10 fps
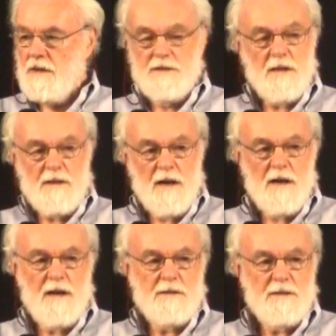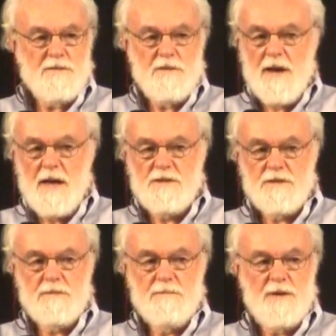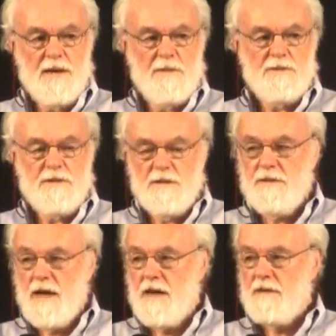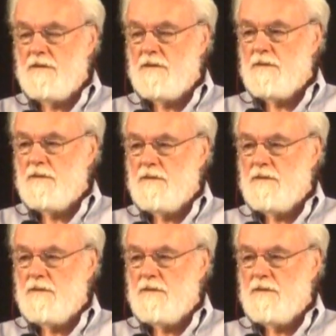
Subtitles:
It's not hard to imagine being able to do that.